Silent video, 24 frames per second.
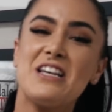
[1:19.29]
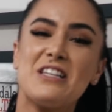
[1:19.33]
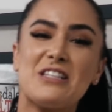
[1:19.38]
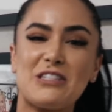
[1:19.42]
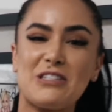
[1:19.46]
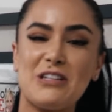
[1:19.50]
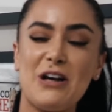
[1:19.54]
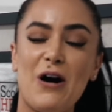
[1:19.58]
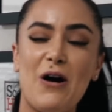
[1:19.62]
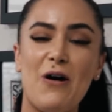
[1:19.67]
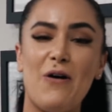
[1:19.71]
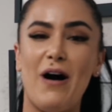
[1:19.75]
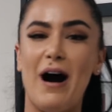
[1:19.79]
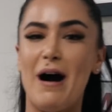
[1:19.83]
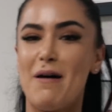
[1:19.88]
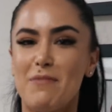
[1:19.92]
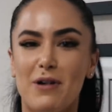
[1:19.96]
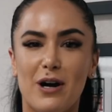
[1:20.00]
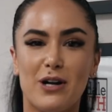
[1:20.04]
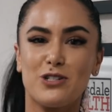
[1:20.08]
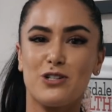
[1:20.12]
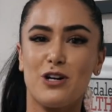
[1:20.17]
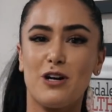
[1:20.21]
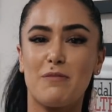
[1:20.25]
So I'm
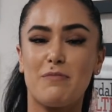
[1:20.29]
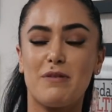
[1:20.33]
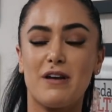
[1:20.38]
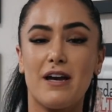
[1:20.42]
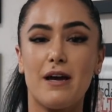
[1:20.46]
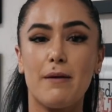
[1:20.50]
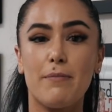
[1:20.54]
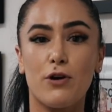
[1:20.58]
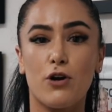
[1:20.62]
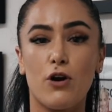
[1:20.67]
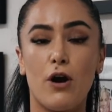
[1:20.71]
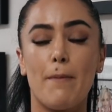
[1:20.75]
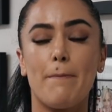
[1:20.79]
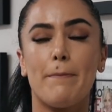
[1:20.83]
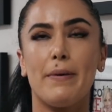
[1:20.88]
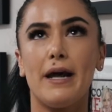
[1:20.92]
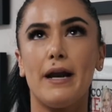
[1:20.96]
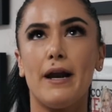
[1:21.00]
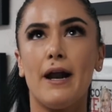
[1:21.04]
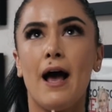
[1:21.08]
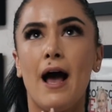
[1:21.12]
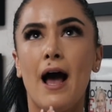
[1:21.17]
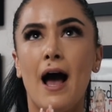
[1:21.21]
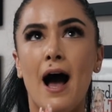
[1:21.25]
not trying to be a hypocrite,
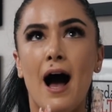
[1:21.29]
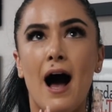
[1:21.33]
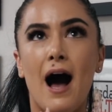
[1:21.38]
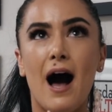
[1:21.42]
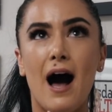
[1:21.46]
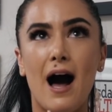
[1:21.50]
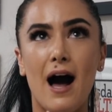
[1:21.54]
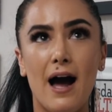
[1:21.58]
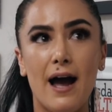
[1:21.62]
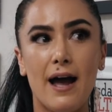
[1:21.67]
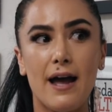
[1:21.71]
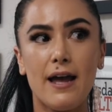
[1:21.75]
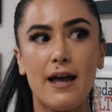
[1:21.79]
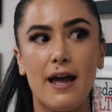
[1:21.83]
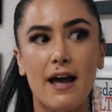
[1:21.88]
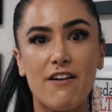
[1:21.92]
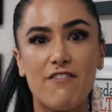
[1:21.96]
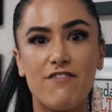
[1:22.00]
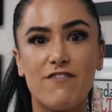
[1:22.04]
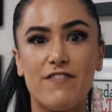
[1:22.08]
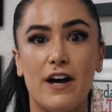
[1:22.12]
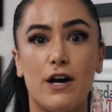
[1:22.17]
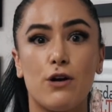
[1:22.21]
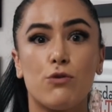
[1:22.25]
but I
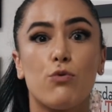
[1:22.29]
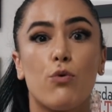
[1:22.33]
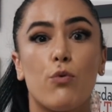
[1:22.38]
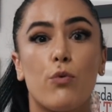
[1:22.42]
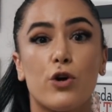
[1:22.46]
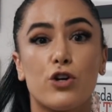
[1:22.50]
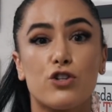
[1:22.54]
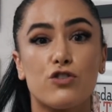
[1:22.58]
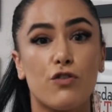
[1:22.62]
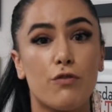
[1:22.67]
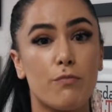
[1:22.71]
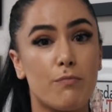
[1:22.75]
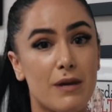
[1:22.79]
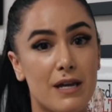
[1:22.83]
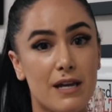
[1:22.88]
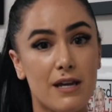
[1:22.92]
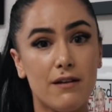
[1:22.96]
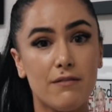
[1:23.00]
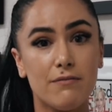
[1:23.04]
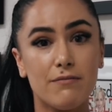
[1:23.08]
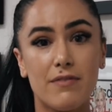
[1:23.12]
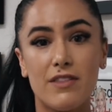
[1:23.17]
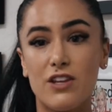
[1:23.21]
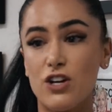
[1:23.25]
have found what works for
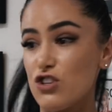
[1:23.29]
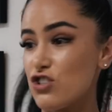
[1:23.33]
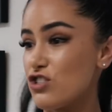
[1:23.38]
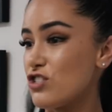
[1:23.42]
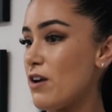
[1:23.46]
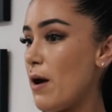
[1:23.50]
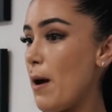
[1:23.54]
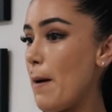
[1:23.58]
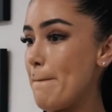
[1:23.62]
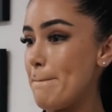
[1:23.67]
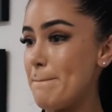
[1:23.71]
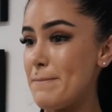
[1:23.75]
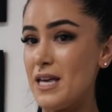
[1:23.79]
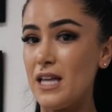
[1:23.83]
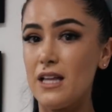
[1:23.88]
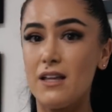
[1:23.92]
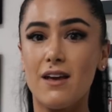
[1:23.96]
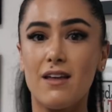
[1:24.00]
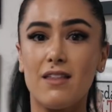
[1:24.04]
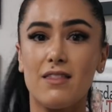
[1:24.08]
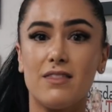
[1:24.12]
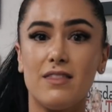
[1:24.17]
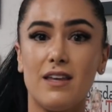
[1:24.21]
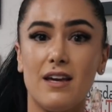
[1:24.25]
me. There's a
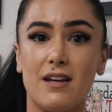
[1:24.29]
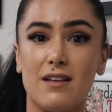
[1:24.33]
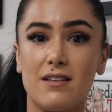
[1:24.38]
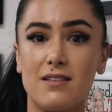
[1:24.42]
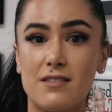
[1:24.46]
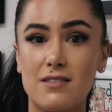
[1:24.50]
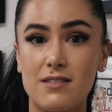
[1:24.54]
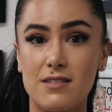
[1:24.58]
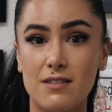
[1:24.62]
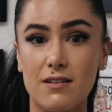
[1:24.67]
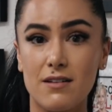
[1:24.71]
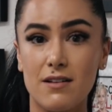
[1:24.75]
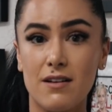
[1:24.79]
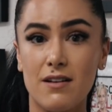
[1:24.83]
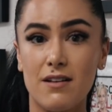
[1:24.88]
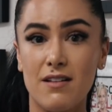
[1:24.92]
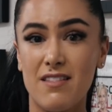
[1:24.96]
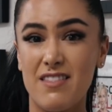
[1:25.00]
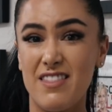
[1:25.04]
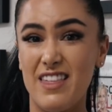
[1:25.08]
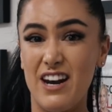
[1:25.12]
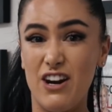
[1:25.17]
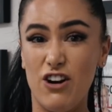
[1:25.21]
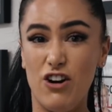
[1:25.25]
million things
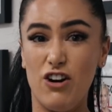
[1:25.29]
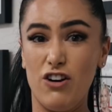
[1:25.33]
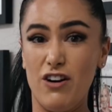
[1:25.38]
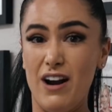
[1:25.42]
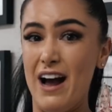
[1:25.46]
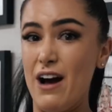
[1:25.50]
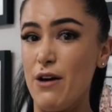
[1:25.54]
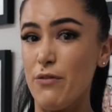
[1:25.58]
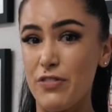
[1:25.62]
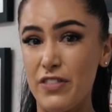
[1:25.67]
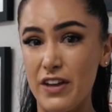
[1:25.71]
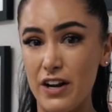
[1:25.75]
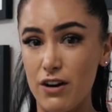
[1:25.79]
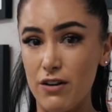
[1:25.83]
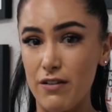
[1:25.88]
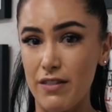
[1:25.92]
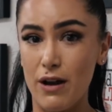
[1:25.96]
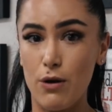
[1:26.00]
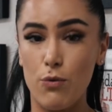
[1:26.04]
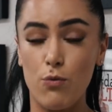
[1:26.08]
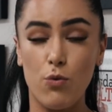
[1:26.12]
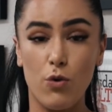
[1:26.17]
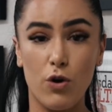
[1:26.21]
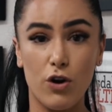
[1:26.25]
that are out there
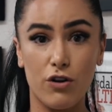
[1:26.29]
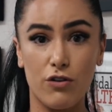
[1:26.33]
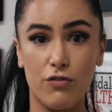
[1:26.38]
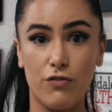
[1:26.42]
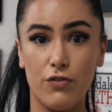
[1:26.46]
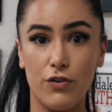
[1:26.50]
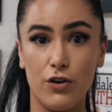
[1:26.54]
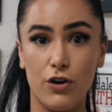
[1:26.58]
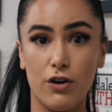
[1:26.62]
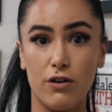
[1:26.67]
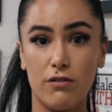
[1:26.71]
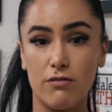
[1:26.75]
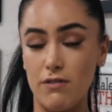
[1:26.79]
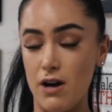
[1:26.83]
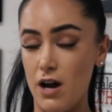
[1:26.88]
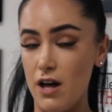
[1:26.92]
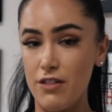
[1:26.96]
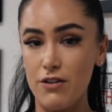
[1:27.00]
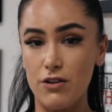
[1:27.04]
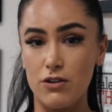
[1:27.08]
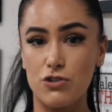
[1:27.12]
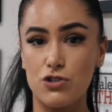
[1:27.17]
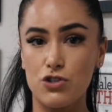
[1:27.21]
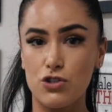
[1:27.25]
that work for
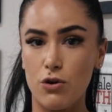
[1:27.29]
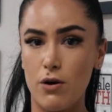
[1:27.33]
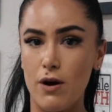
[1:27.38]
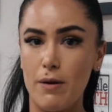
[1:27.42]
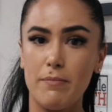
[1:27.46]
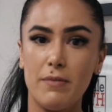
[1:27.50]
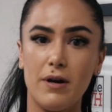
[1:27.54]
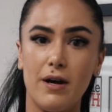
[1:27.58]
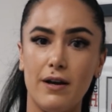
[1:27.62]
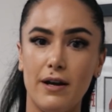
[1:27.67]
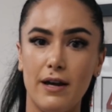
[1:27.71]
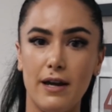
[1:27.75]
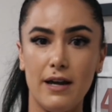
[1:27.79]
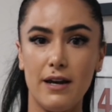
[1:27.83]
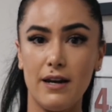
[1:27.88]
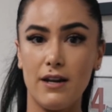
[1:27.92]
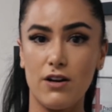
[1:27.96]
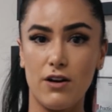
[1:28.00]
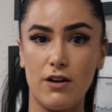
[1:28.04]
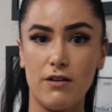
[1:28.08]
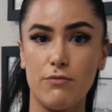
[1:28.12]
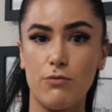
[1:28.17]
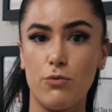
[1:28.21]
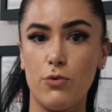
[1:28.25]
others, so I'm not hating
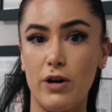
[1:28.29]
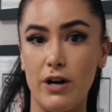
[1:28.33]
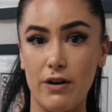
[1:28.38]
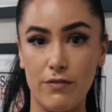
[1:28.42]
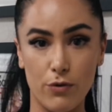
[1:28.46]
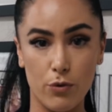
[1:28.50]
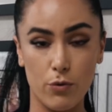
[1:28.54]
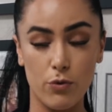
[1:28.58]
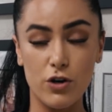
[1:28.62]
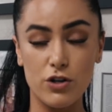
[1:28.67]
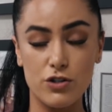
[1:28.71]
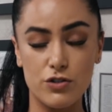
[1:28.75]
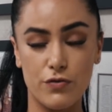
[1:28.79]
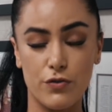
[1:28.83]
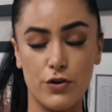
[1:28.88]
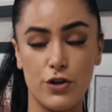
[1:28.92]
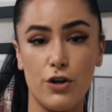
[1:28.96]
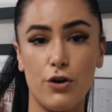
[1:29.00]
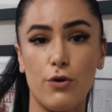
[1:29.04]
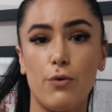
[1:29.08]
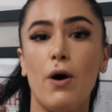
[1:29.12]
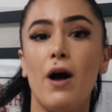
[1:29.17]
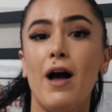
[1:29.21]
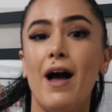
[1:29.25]
on whatever works for
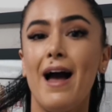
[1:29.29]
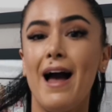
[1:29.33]
you.